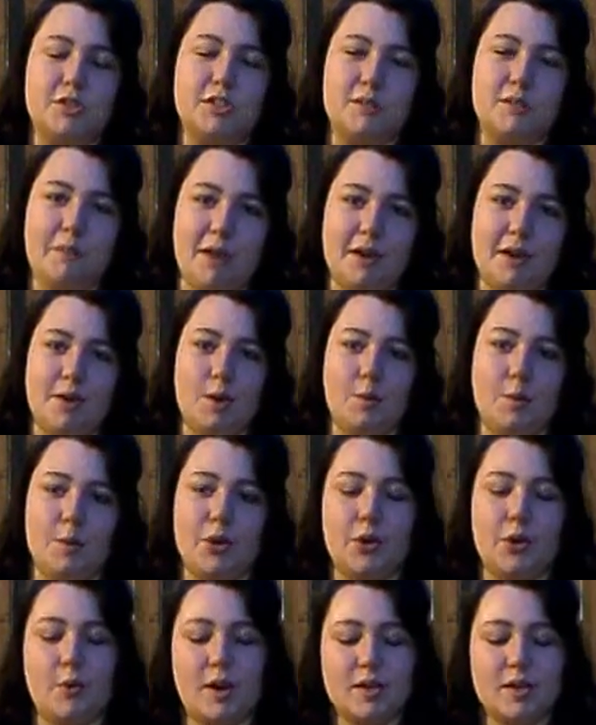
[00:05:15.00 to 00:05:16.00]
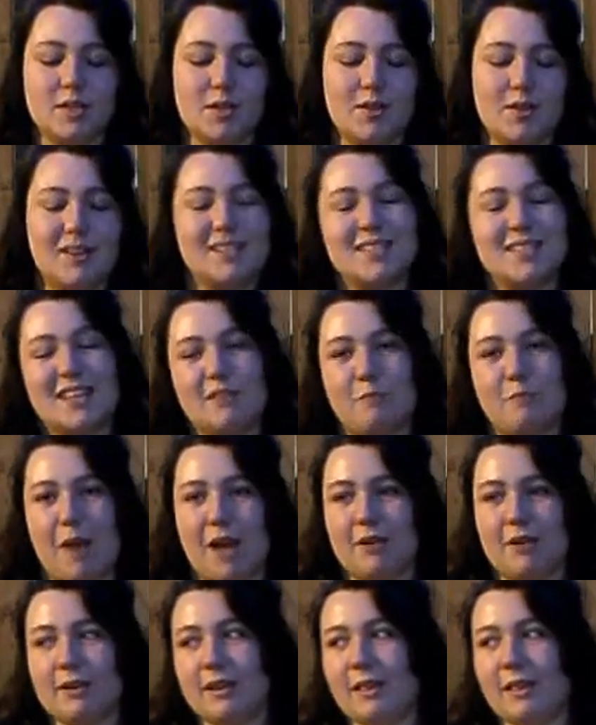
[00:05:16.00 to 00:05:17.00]
depending on where you are, so you can save
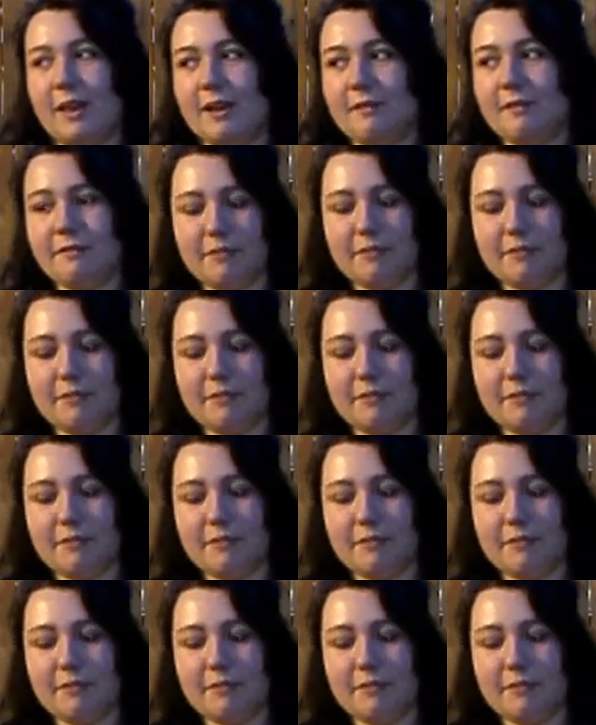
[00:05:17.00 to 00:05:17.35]
battery life.